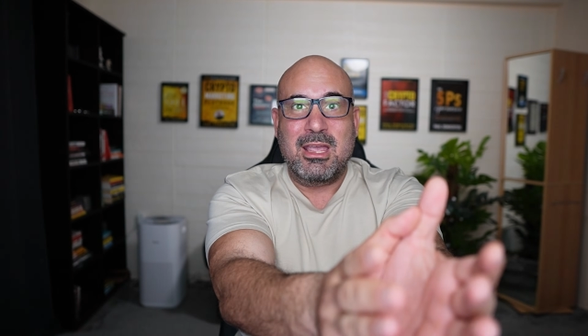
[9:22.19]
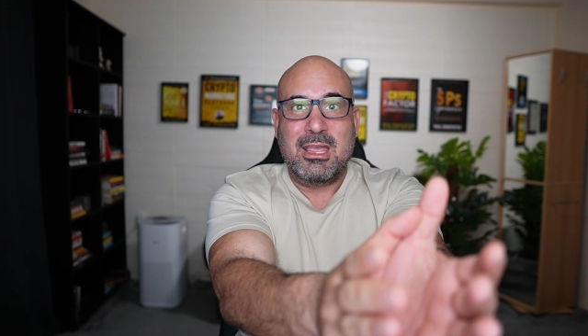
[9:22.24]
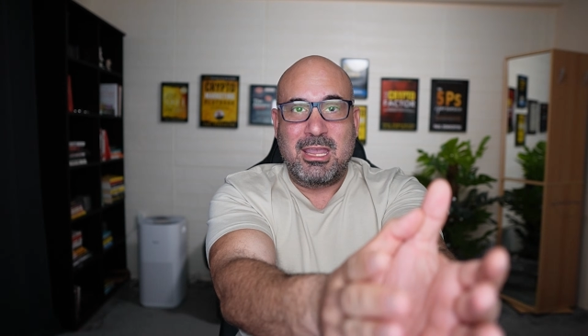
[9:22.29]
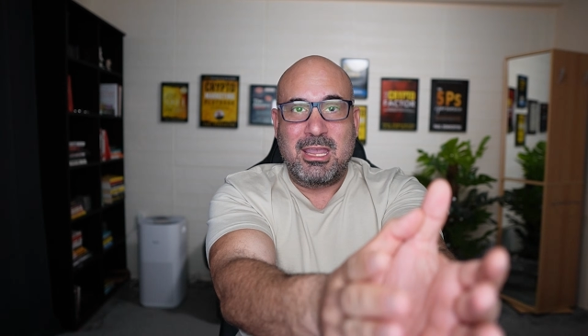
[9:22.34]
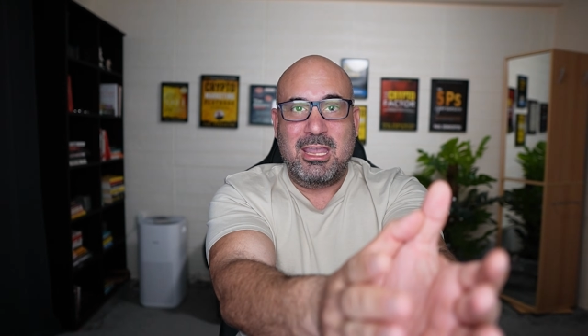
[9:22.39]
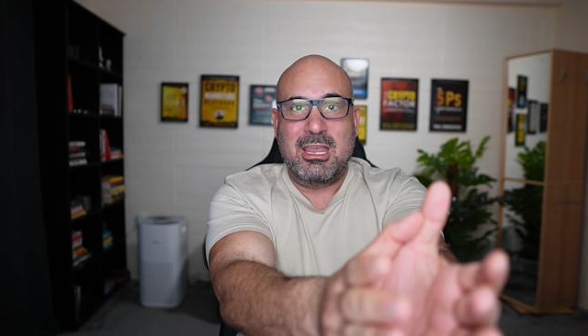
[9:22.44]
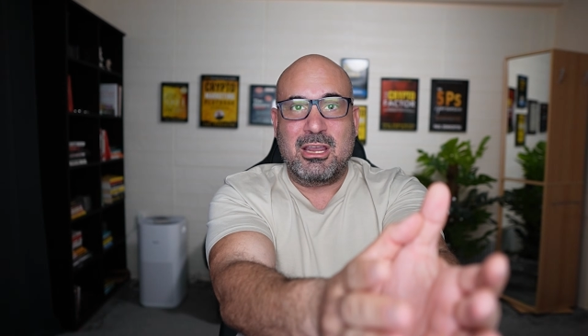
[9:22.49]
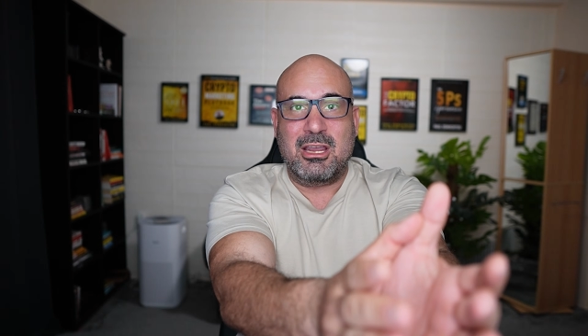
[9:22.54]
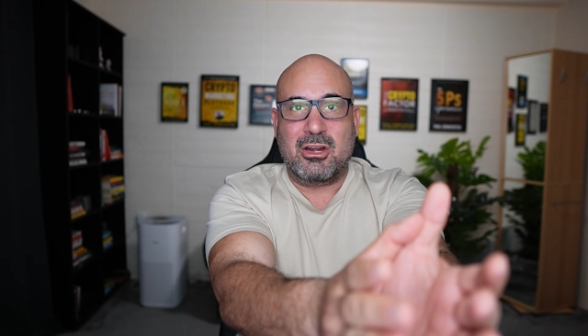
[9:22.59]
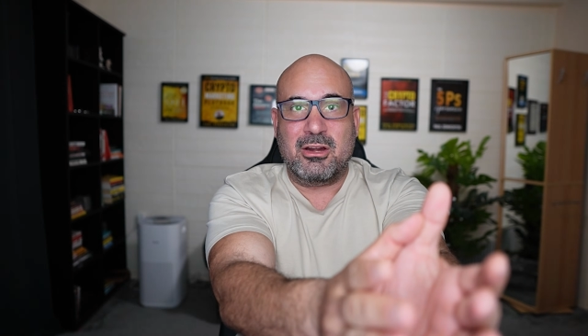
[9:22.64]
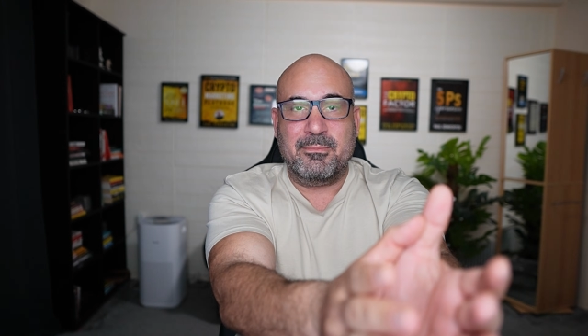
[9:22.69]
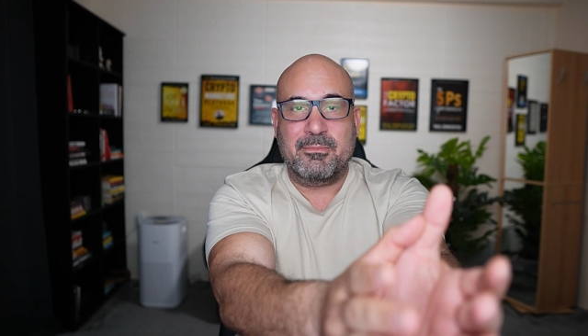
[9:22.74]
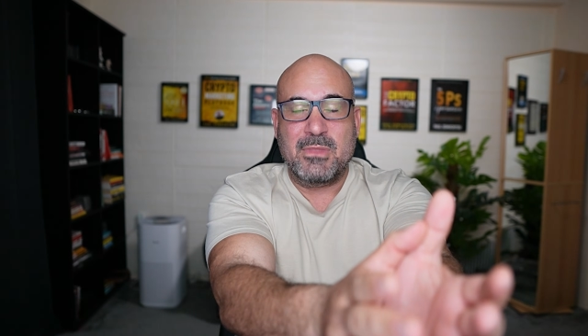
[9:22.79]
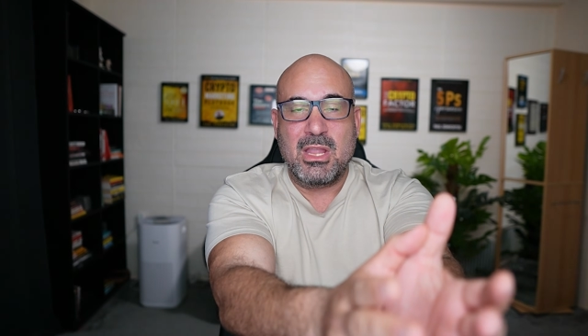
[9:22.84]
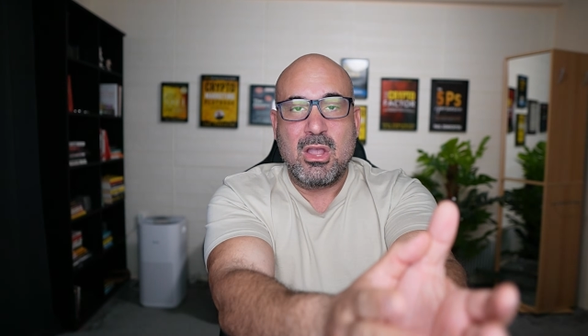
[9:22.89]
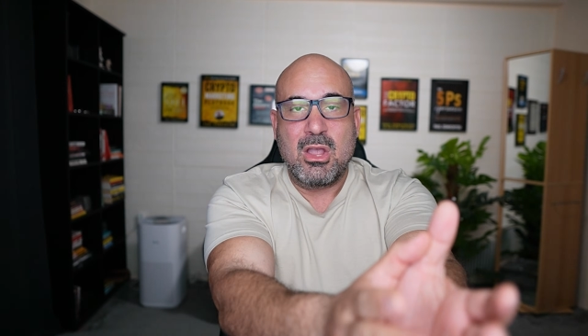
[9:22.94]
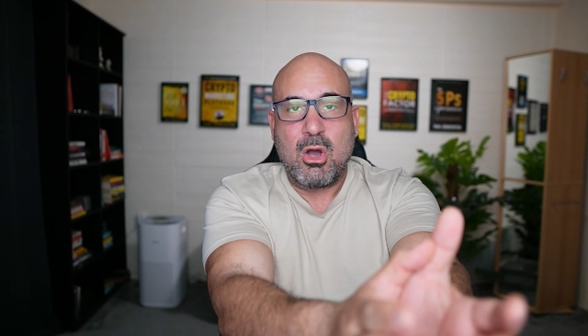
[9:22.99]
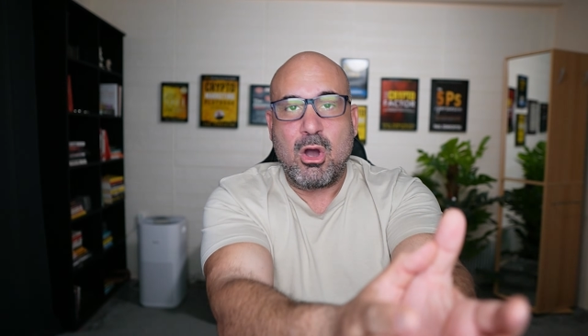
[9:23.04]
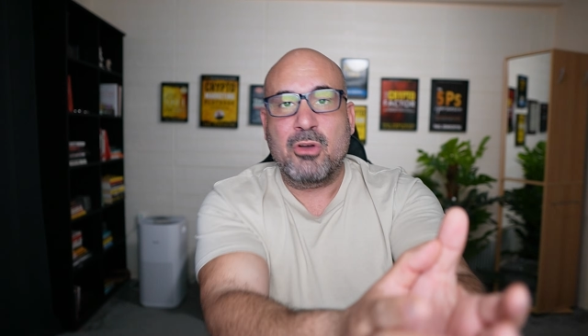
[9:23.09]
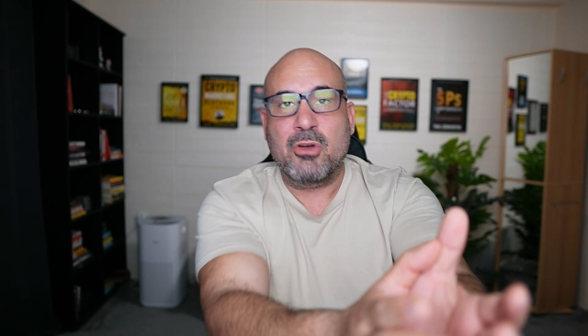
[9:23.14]
here
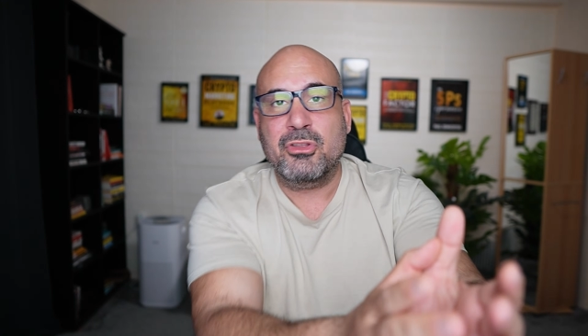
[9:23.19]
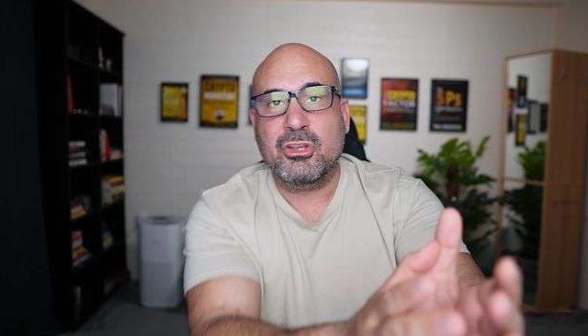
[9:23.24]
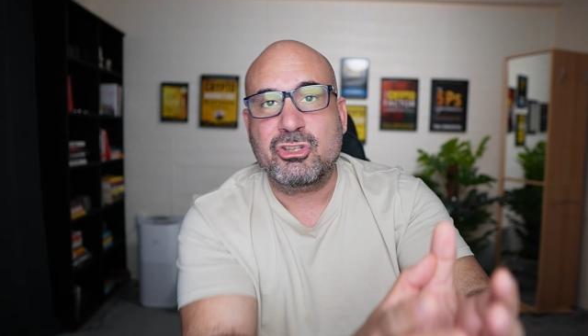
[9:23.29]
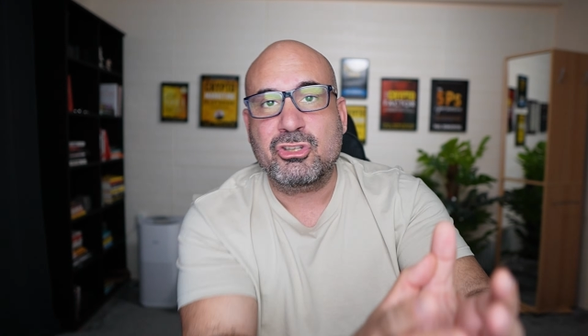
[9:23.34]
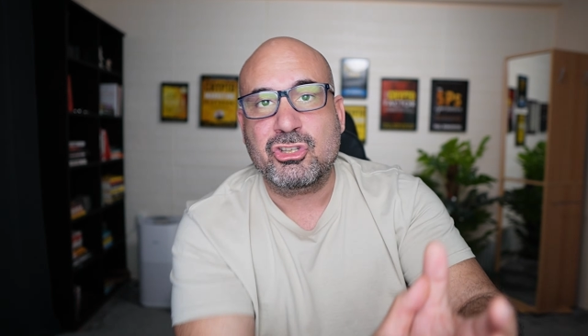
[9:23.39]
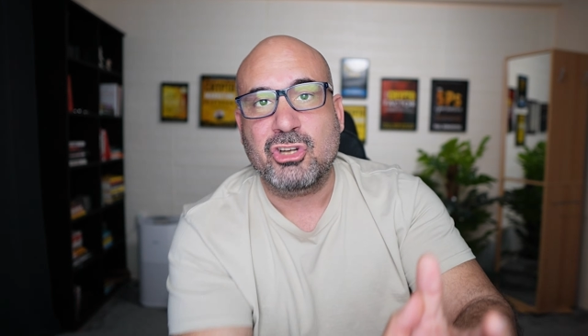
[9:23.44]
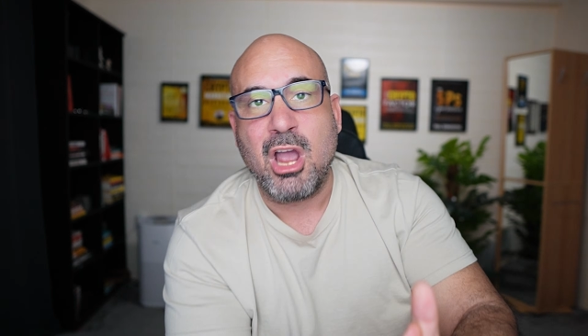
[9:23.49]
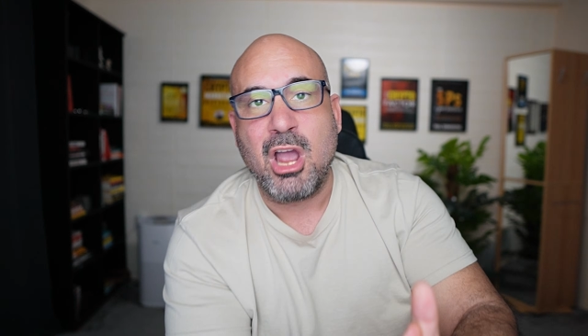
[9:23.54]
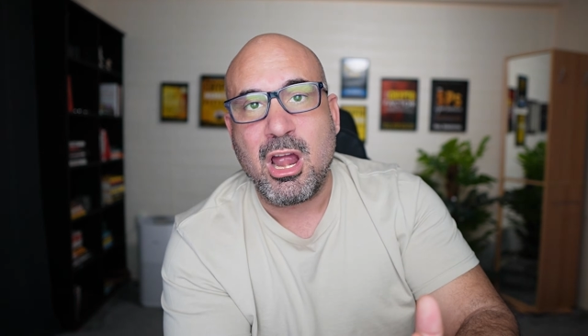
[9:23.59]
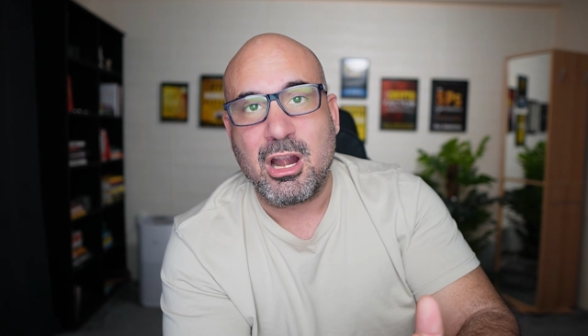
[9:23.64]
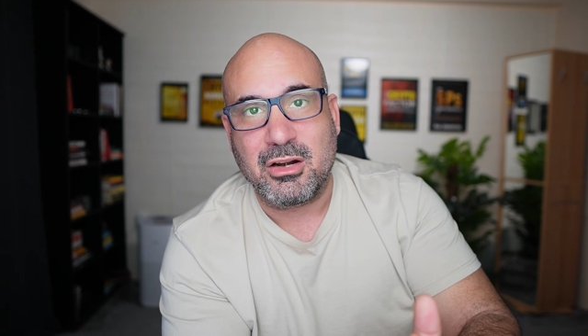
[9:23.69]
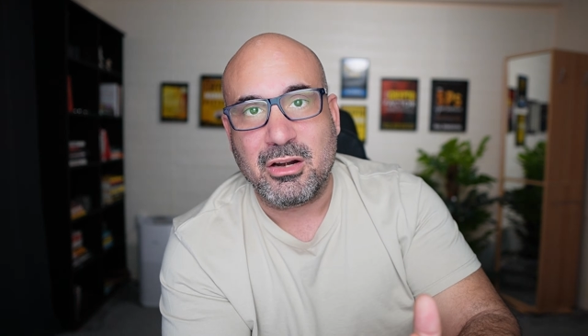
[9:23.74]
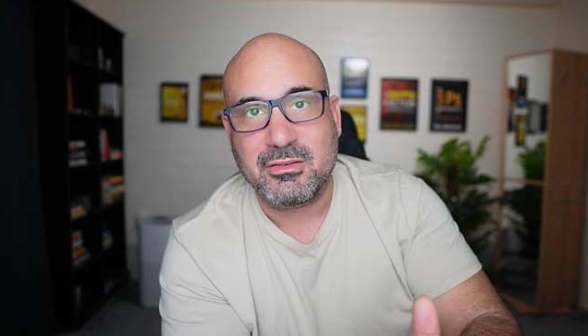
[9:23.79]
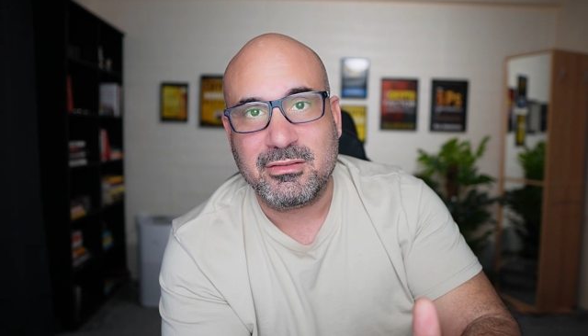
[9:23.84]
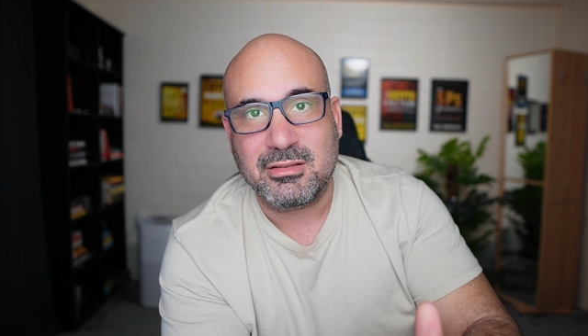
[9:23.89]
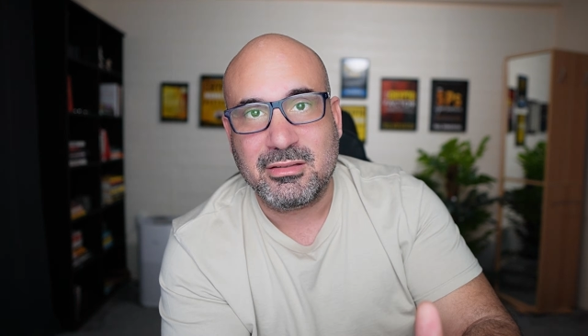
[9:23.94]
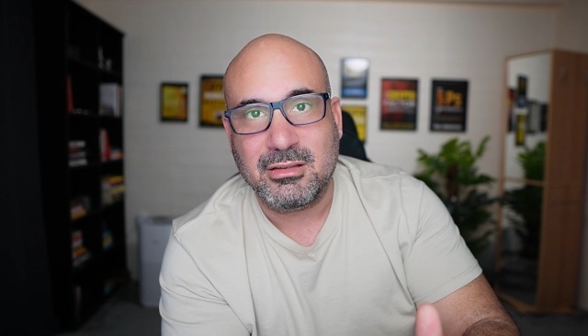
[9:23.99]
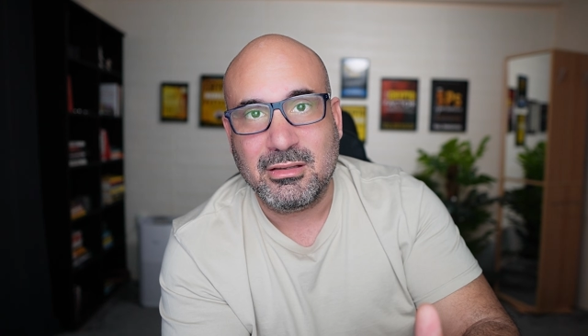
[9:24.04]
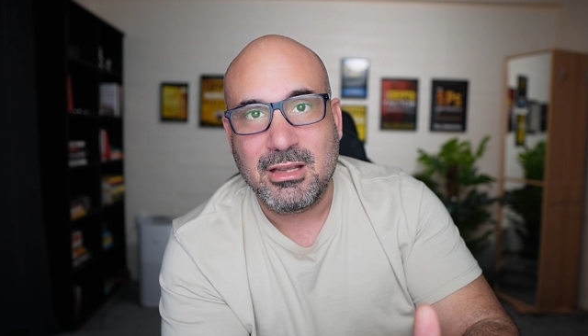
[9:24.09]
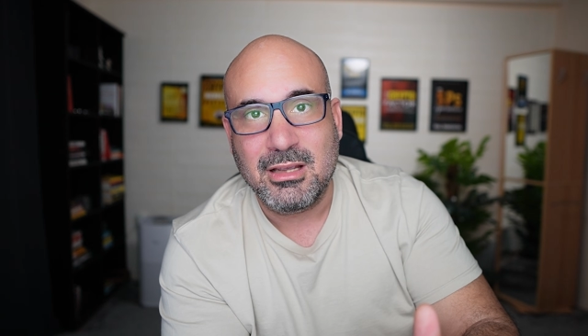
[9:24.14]
on the
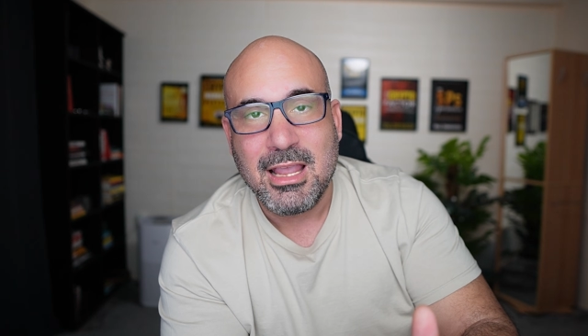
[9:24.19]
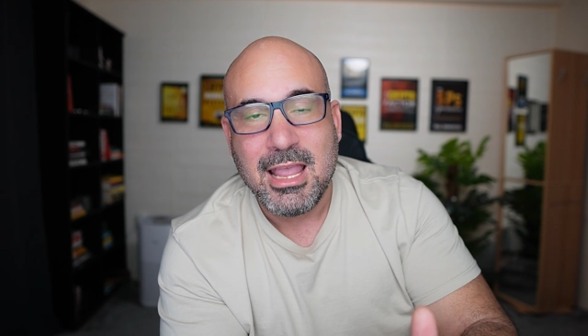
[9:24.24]
chart.